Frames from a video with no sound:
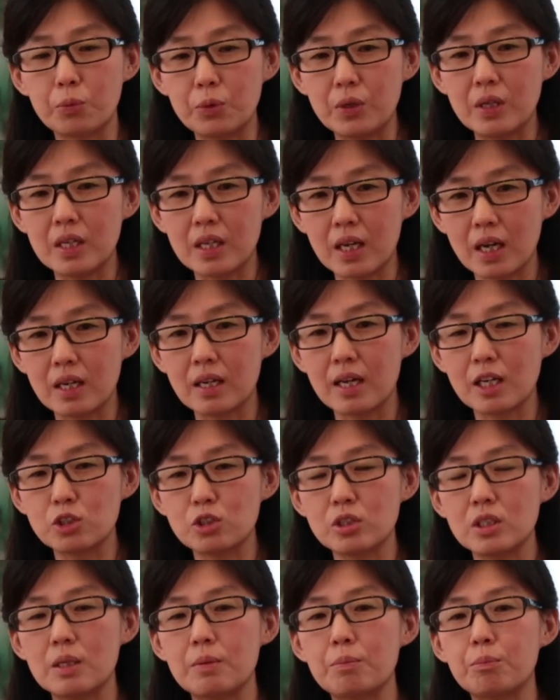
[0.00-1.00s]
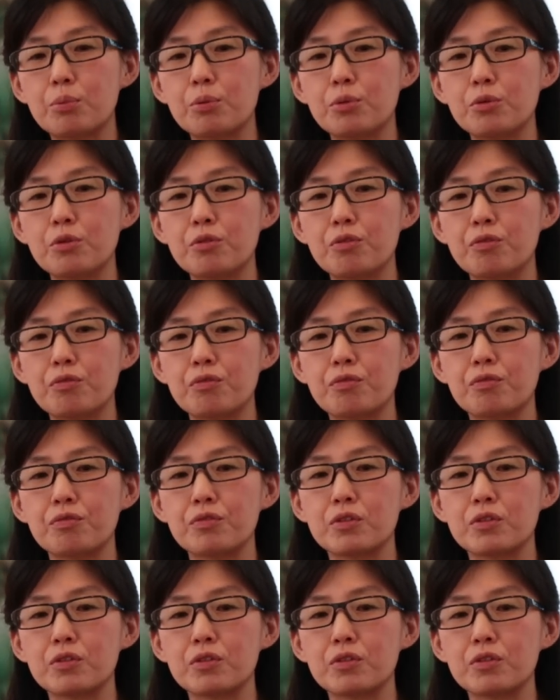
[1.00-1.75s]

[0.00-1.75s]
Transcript: we can actually improve